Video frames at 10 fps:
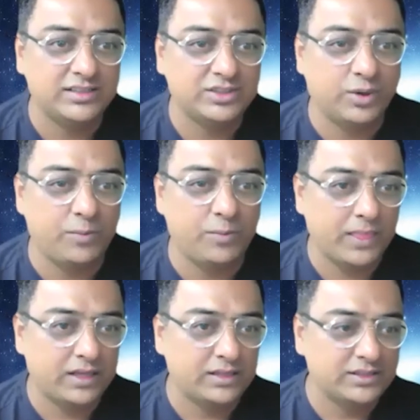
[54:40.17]
So,
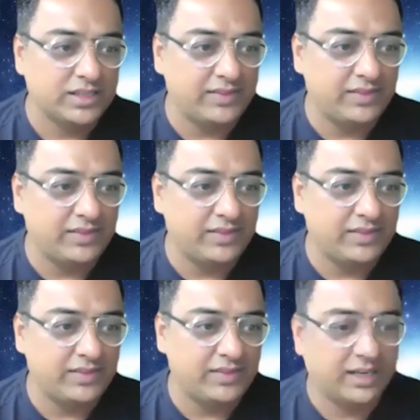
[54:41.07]
so I think
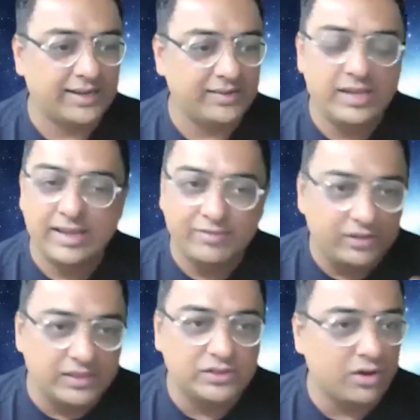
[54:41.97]
I think
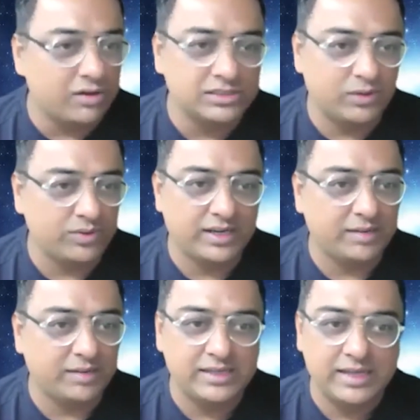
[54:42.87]
everyone talks about it.
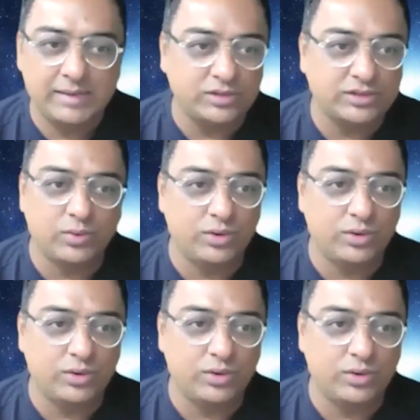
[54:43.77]
I mean, I'm not the
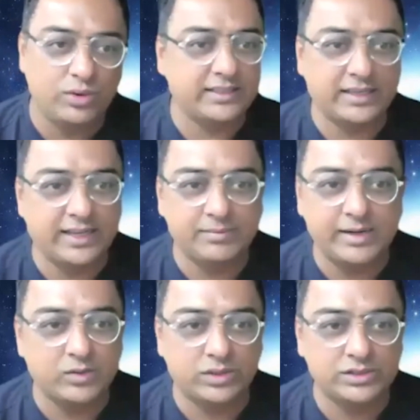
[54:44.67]
only one saying that, hey,
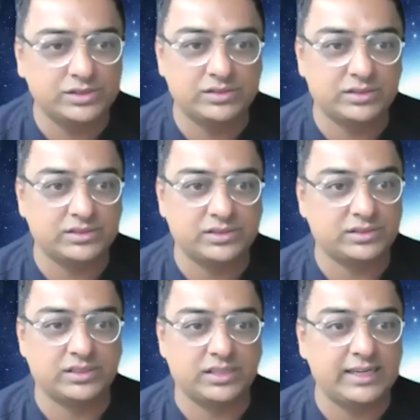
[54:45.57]
metaverse
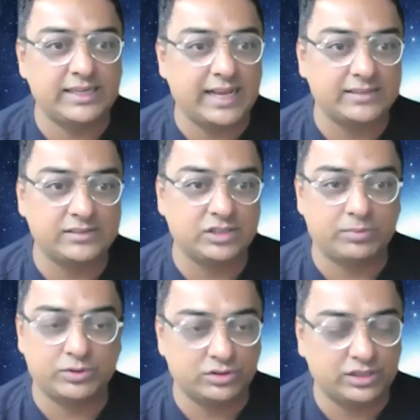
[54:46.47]
is, India has the
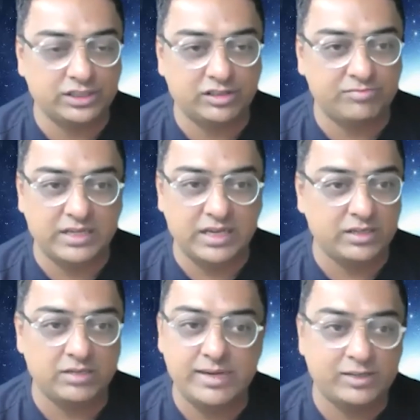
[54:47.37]
opportunity of
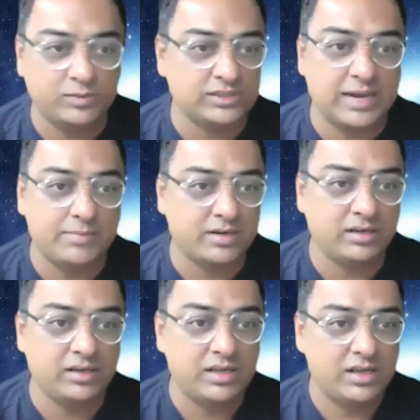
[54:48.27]
becoming a metaverse
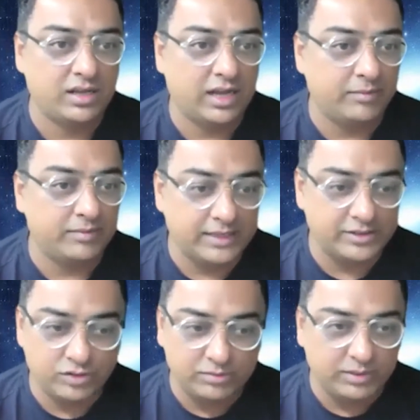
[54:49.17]
capital. I mean, I
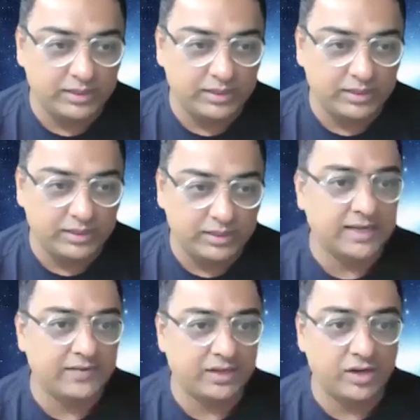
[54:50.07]
truly believe in it.
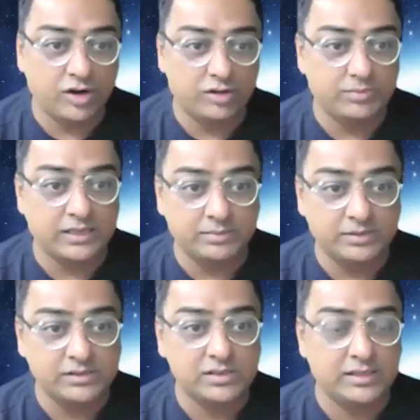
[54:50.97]
I think a lot of other
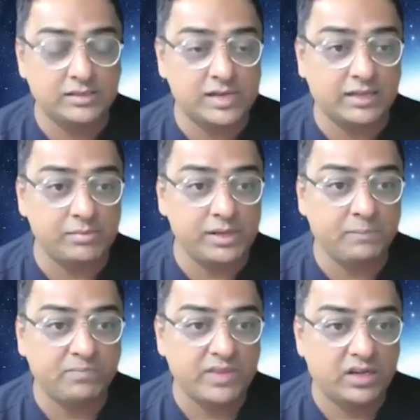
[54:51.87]
business leaders like me
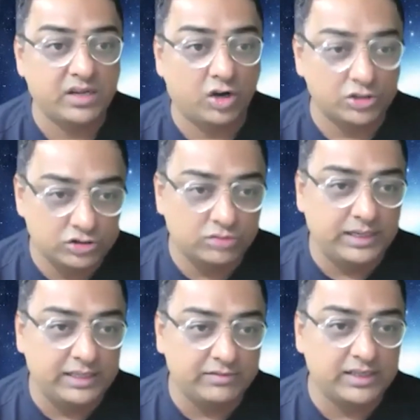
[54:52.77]
also
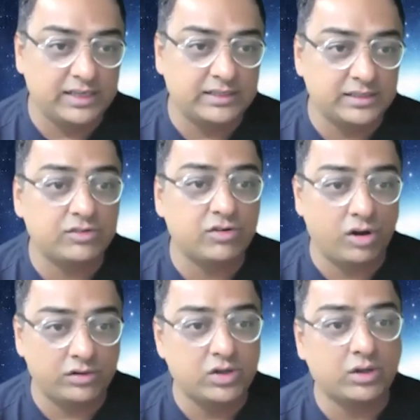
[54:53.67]
believe in it, and they're
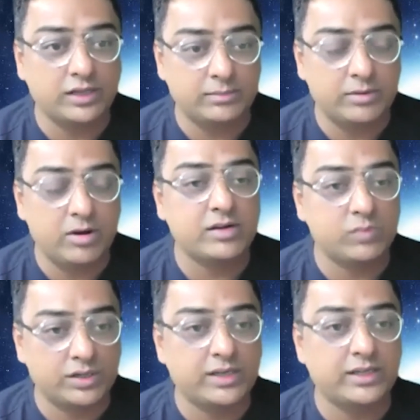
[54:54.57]
all talking about it,
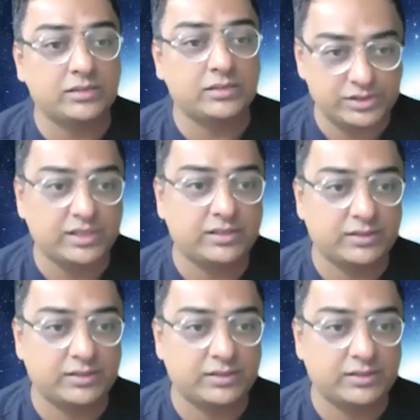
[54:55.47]
working towards